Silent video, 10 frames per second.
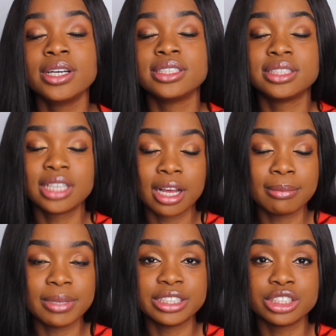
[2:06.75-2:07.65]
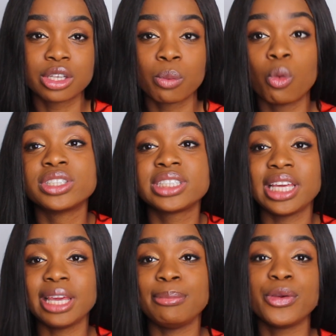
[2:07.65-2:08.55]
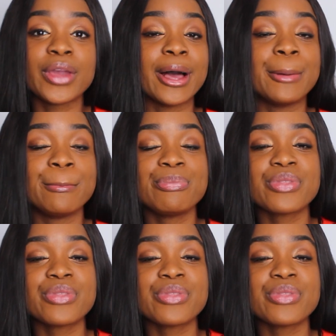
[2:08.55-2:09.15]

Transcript: determines what scheme you get.